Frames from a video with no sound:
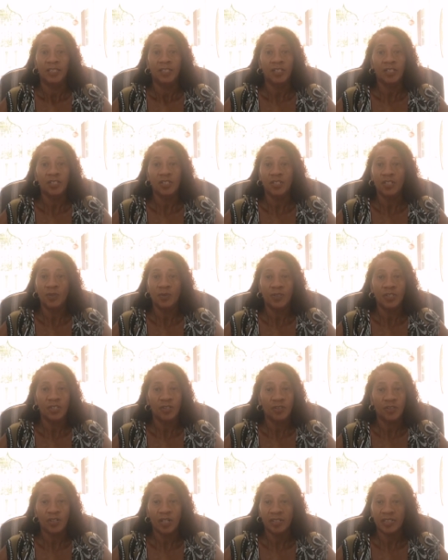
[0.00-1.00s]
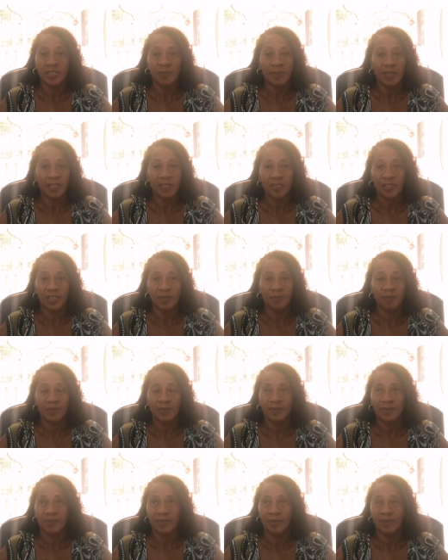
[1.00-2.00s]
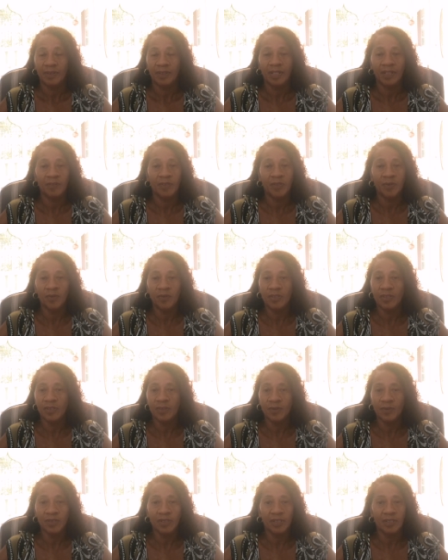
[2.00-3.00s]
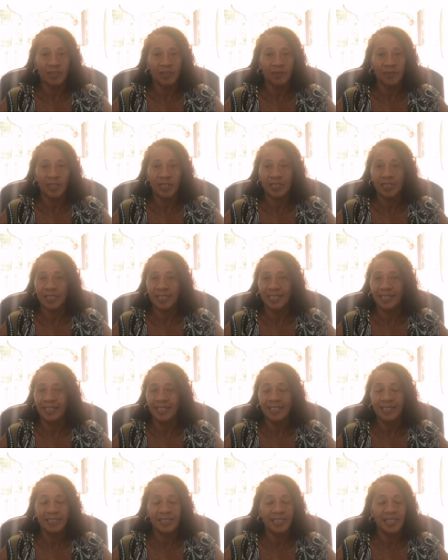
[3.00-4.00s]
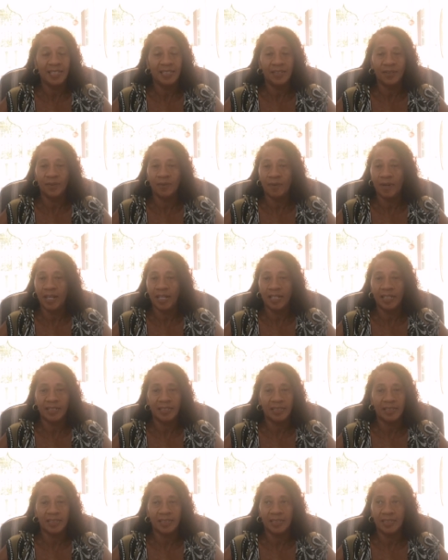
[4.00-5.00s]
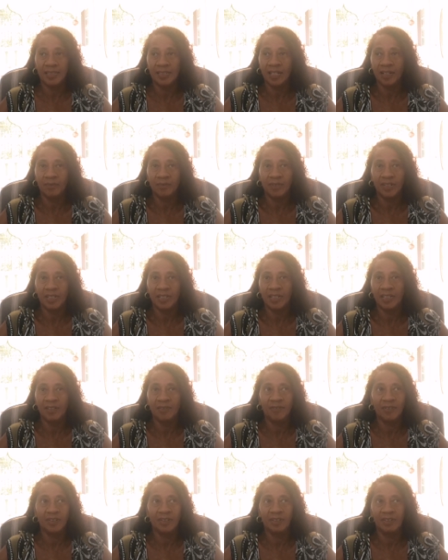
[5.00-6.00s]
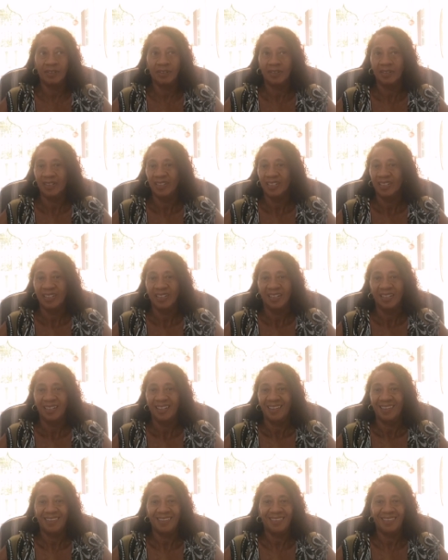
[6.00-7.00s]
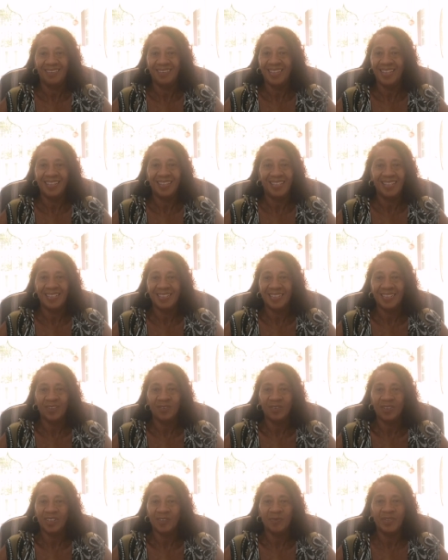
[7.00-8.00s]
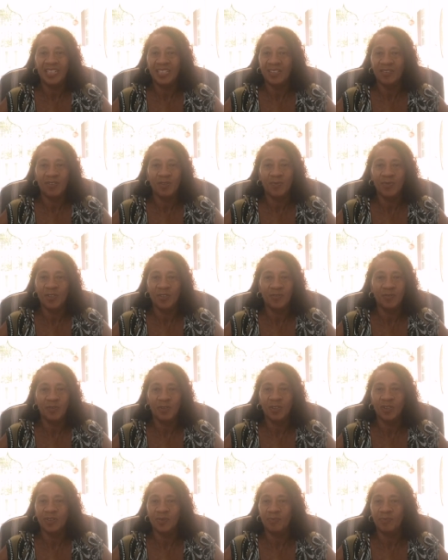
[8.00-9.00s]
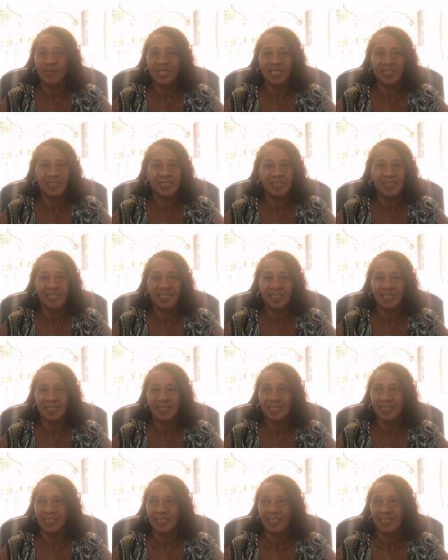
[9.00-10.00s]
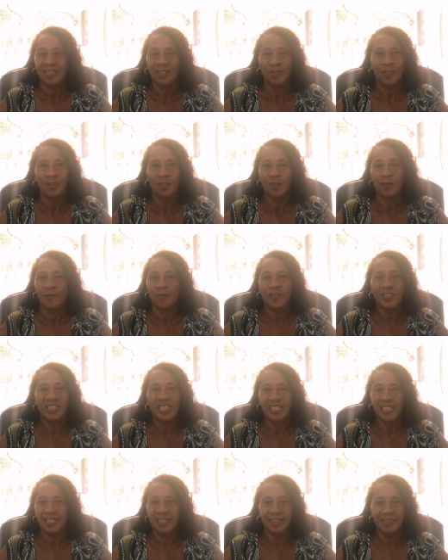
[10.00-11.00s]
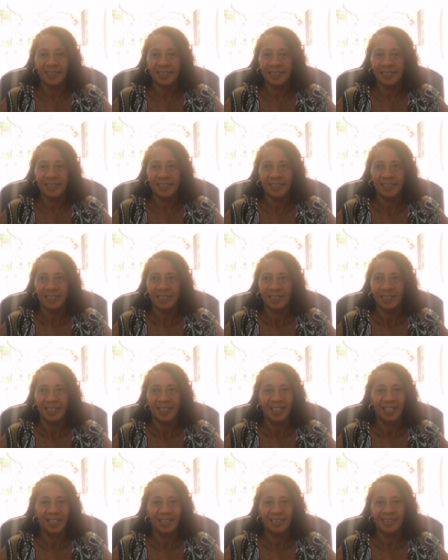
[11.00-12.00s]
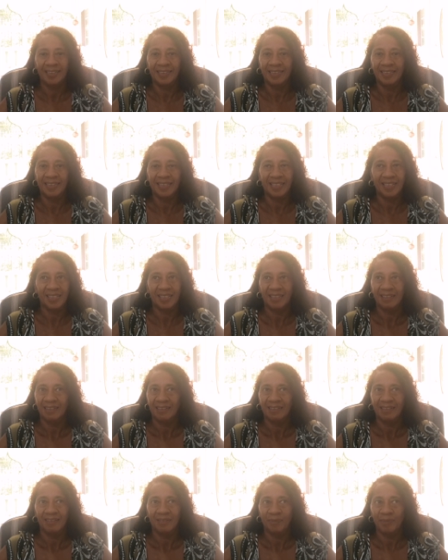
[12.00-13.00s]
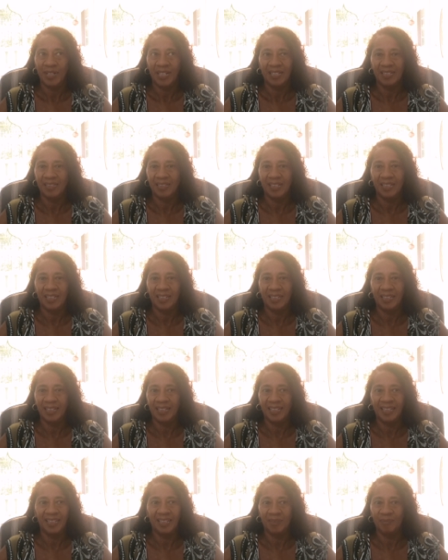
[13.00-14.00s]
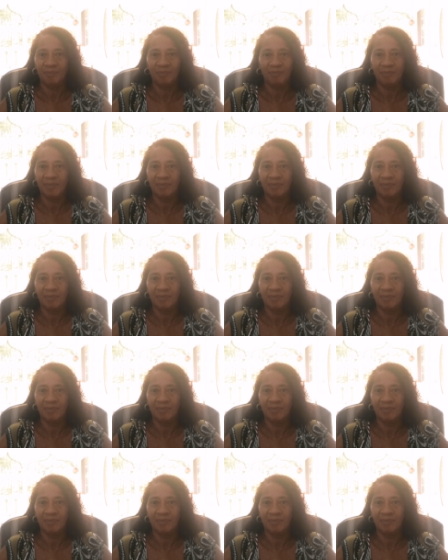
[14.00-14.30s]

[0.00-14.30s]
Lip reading: just use Transpakship. They're a door-to-door service. Liz is great. Don't even think. He said, look, I've been in the removal business for years, and basically